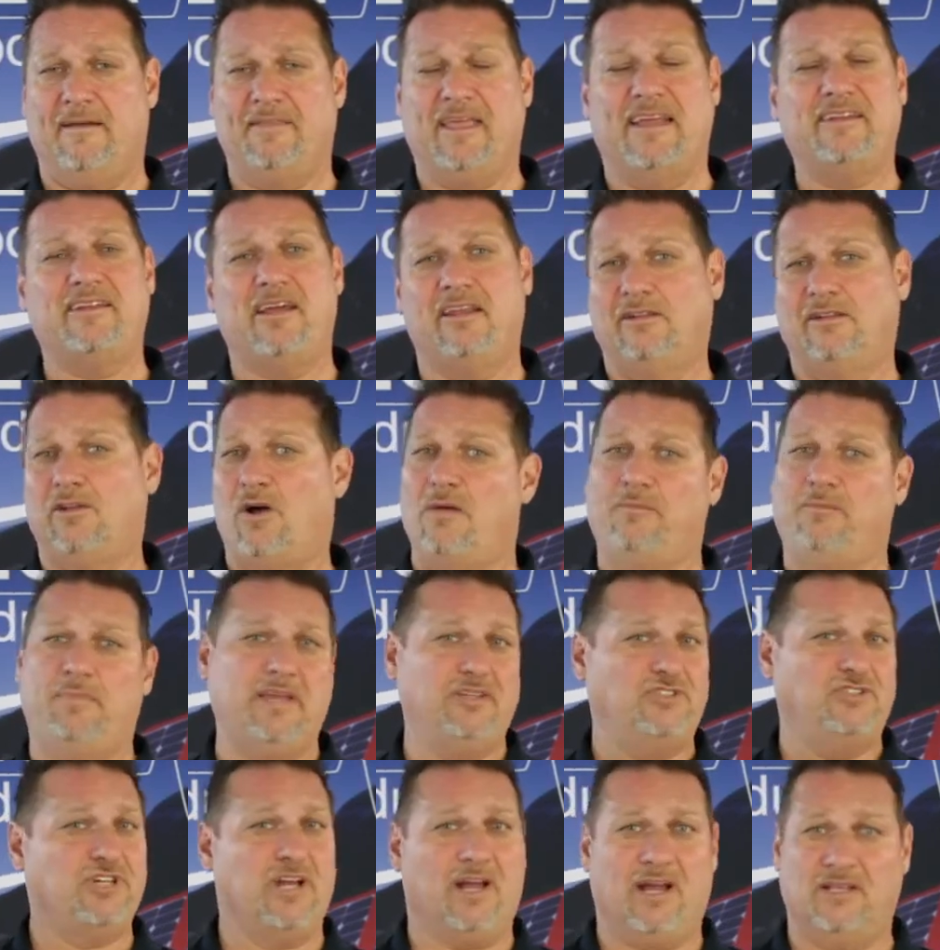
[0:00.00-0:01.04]
They don't like
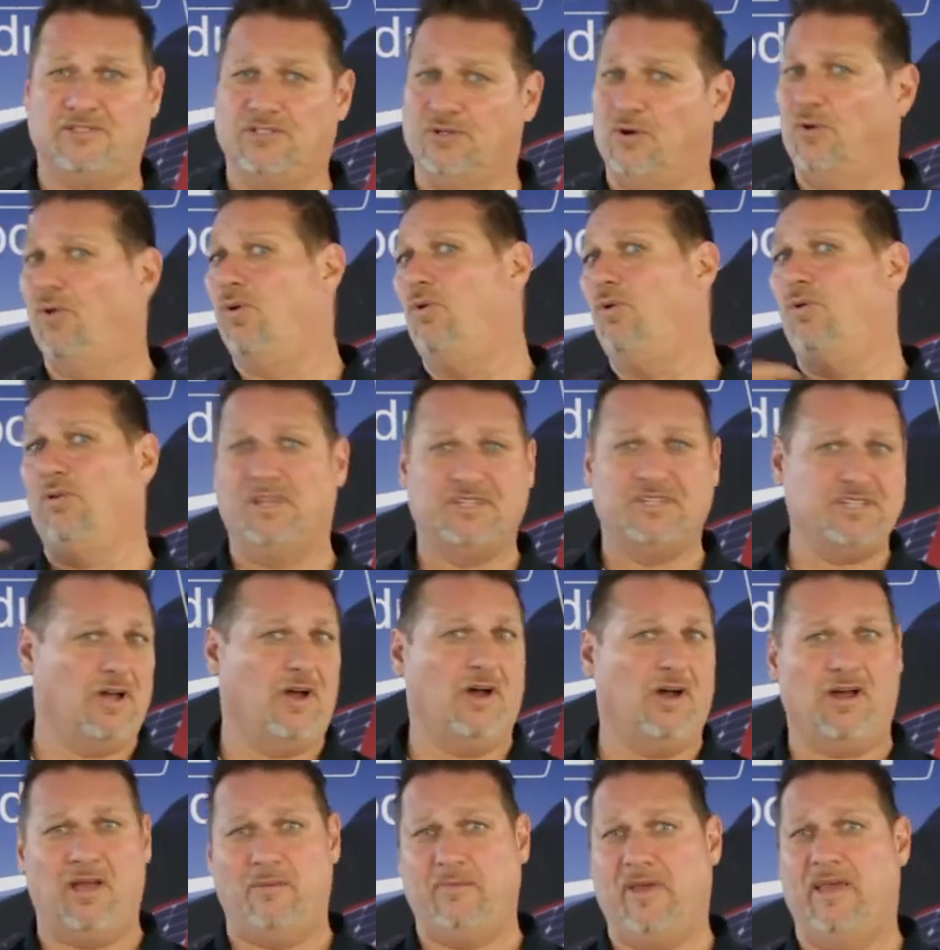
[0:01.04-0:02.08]
being charged all the
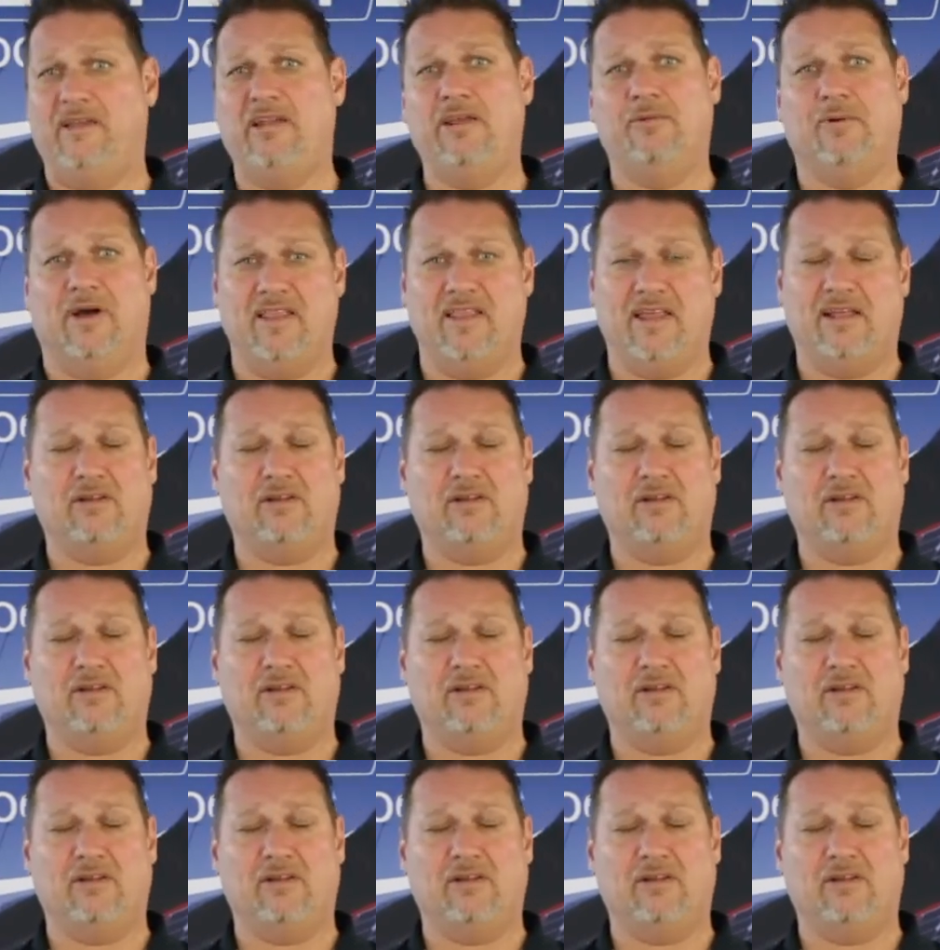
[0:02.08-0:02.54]
time anyway.